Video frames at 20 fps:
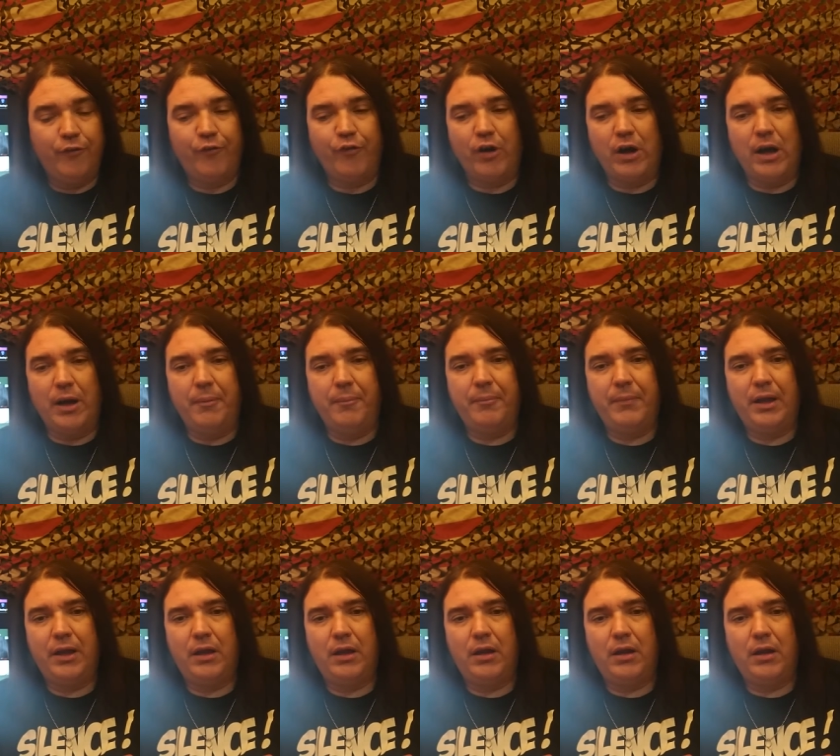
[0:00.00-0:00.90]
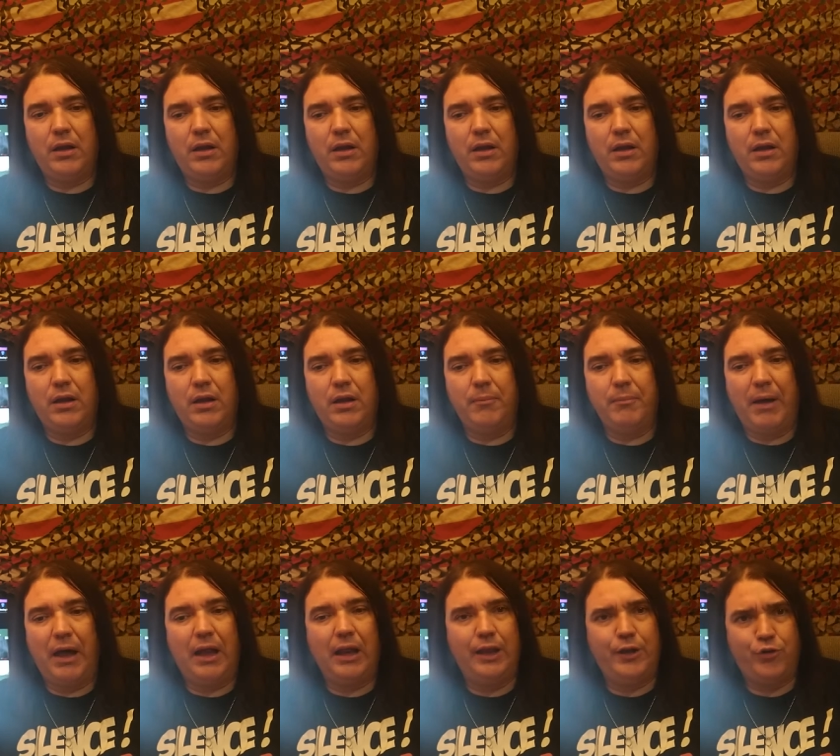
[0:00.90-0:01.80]
from
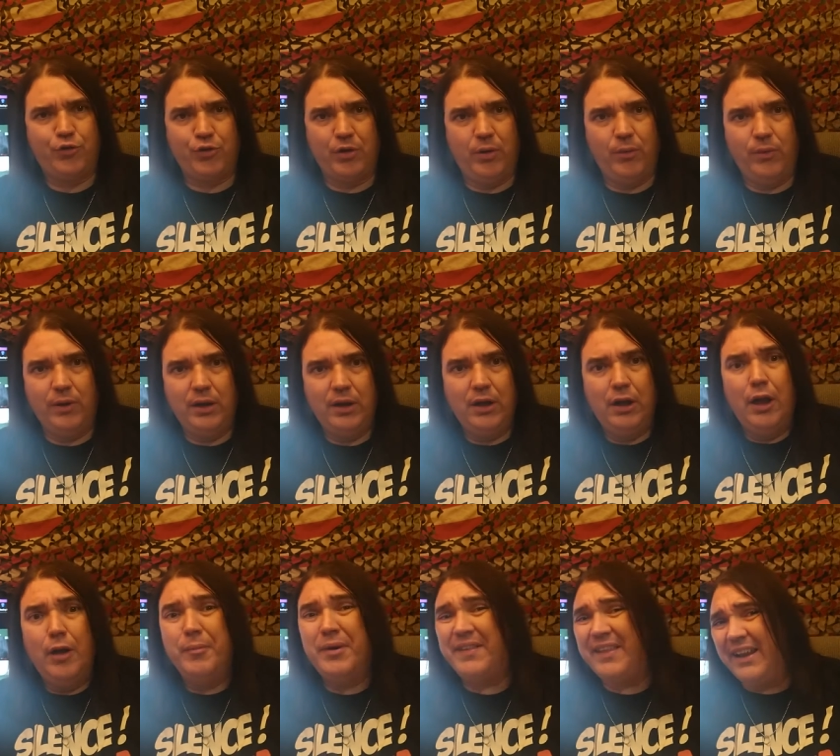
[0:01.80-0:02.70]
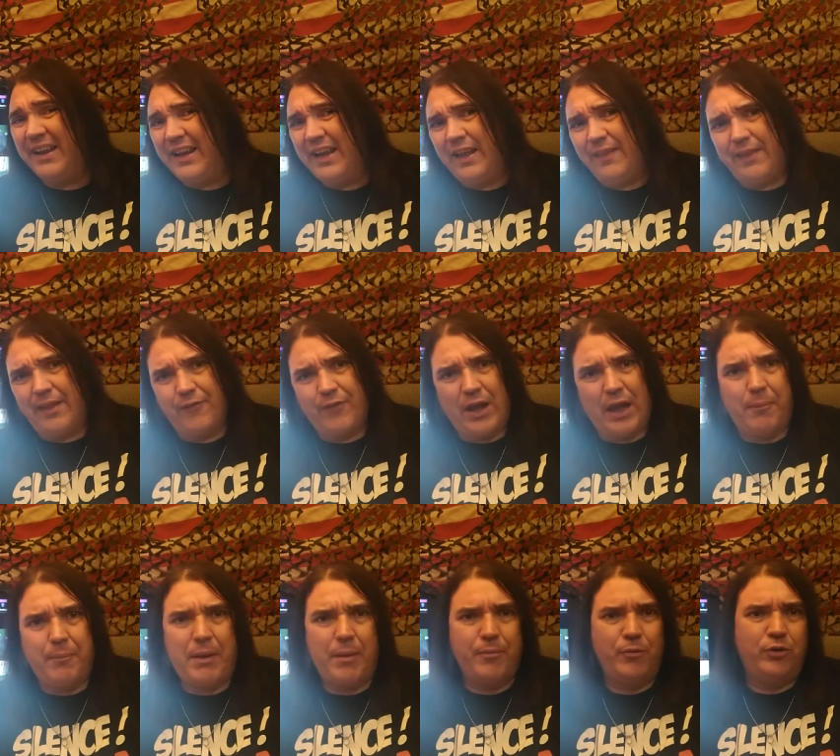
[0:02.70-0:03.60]
Motley Crue. But then again, they've
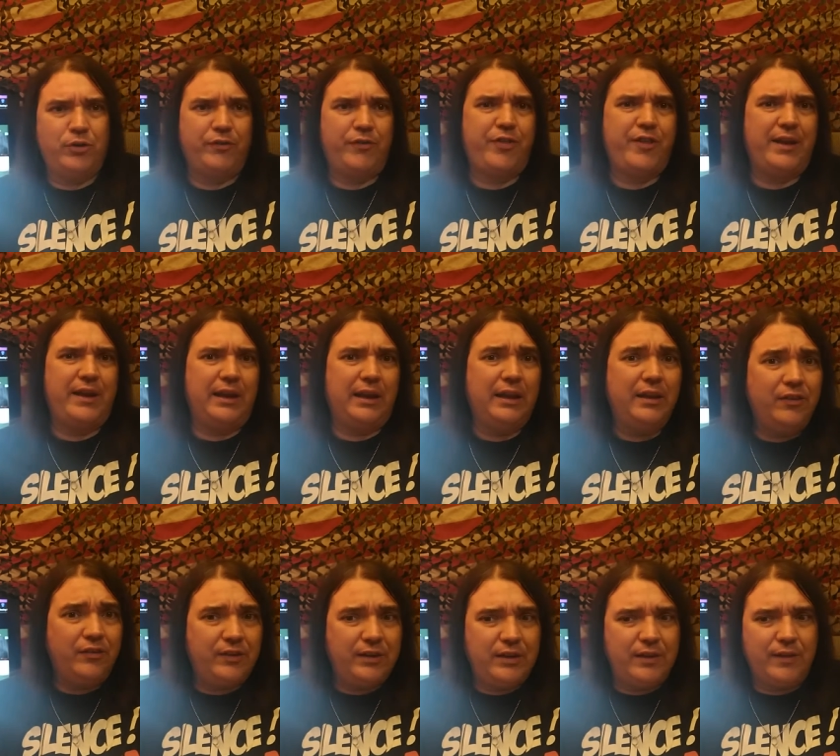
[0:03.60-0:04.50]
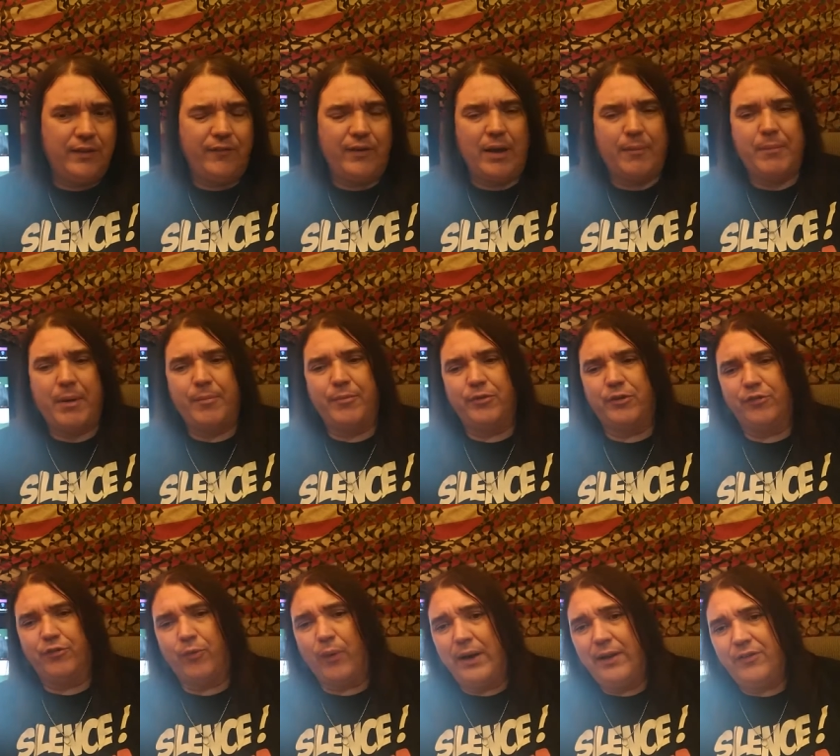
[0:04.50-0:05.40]
got members of Thin Lizzy, they've got members
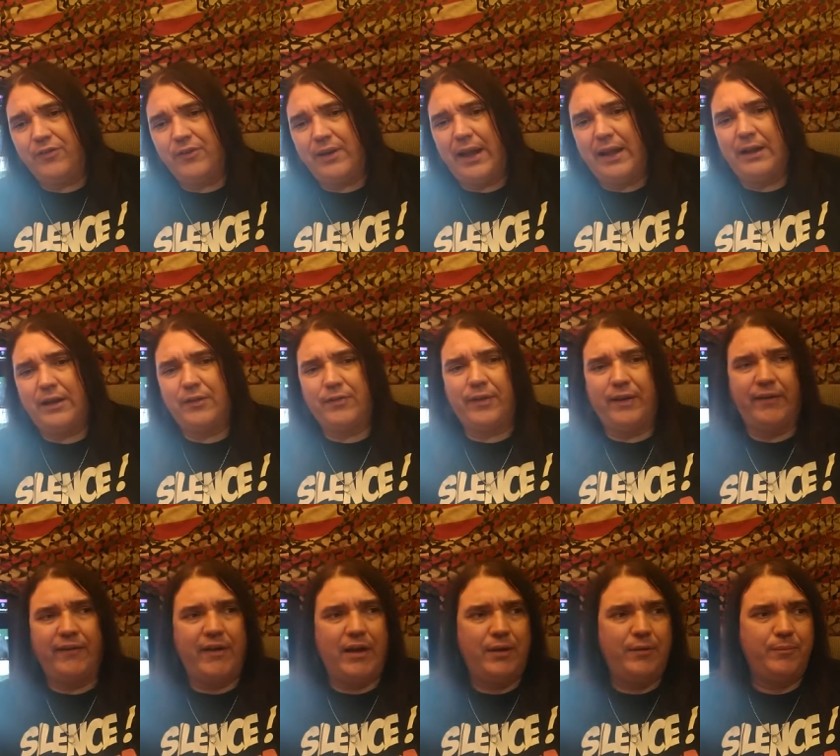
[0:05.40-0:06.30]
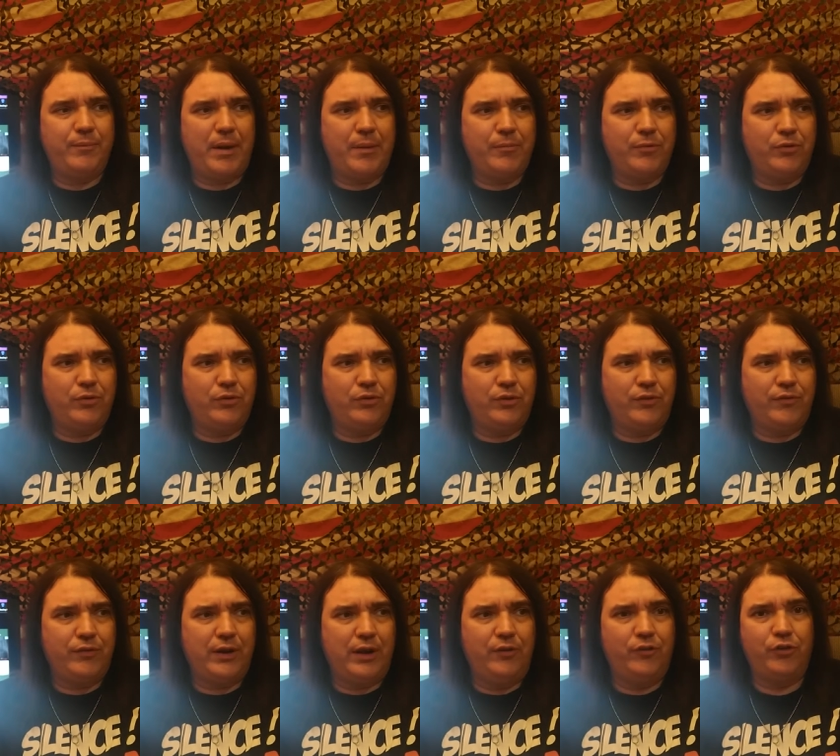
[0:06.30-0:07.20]
of Whitesnake, they've got members
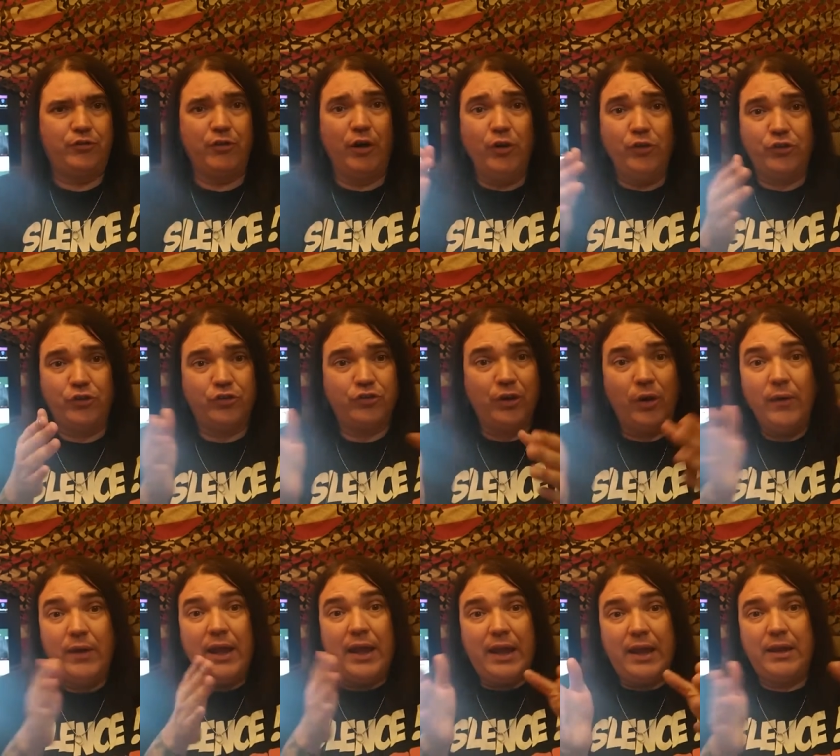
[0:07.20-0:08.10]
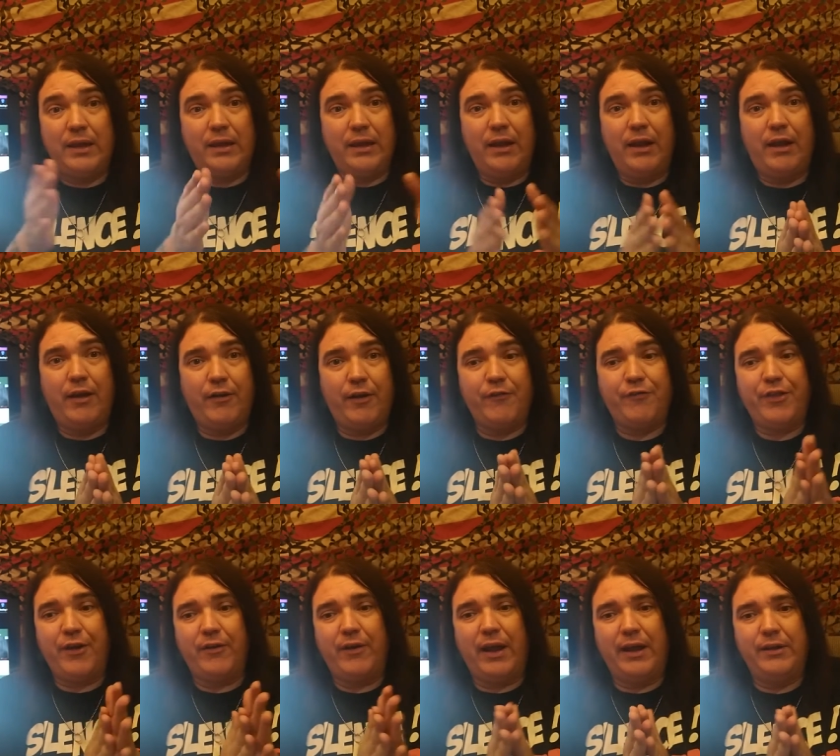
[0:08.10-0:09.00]
of Guns N' Roses. So if
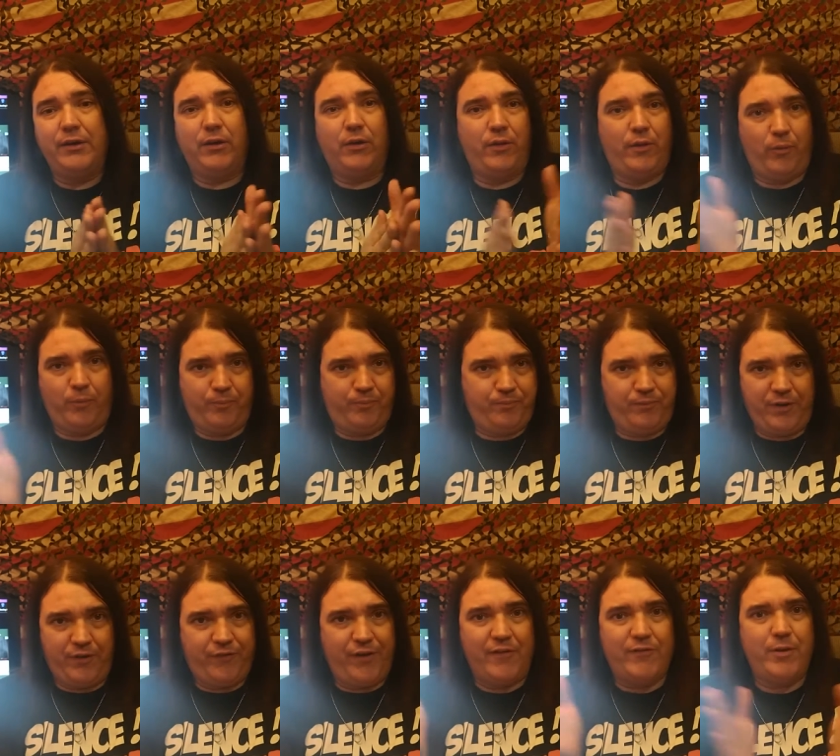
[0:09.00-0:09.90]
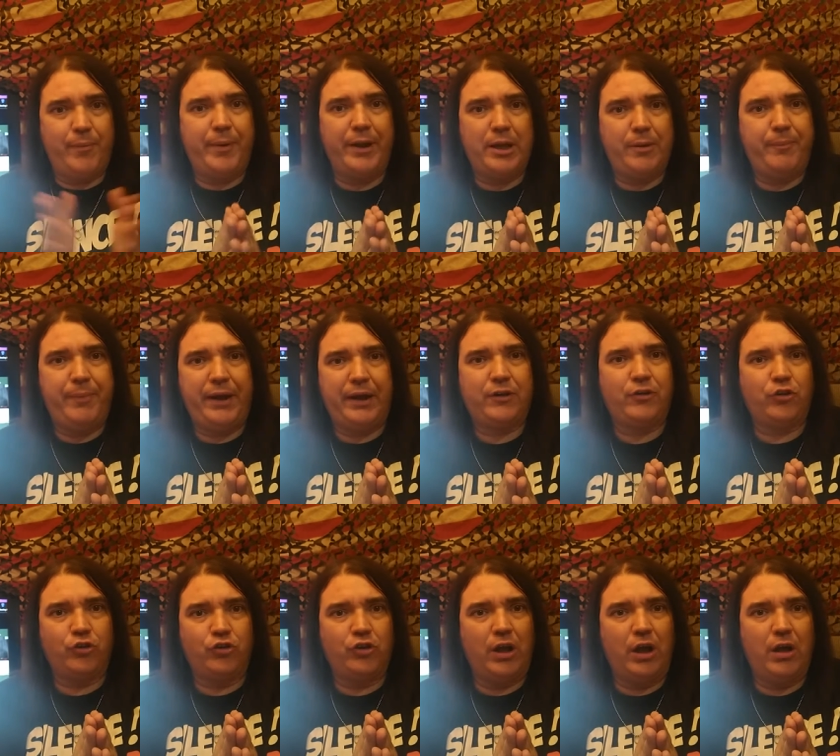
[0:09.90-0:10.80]
they're not, you know, if everybody picked
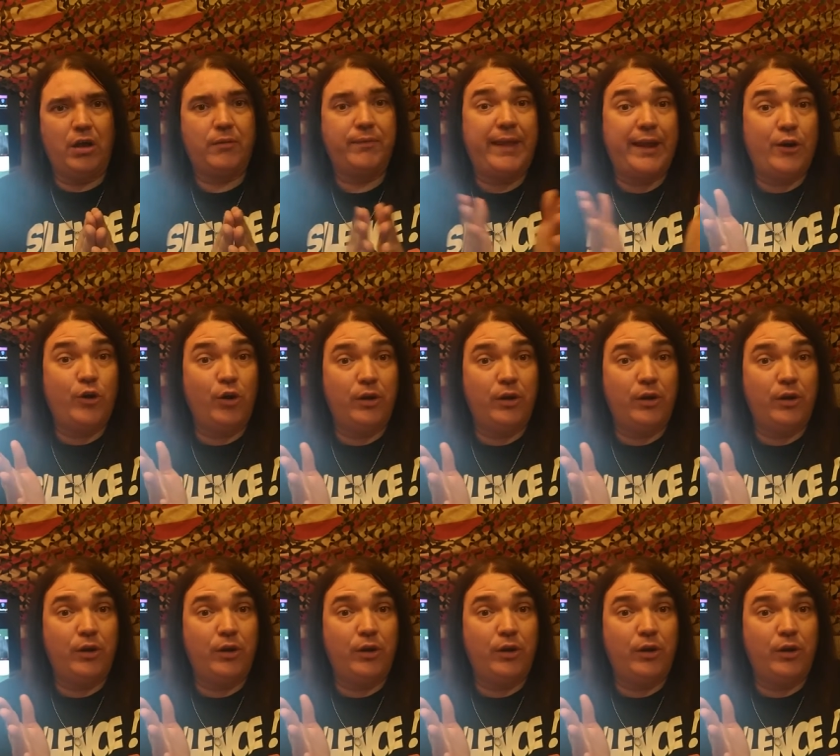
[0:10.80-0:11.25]
a song, they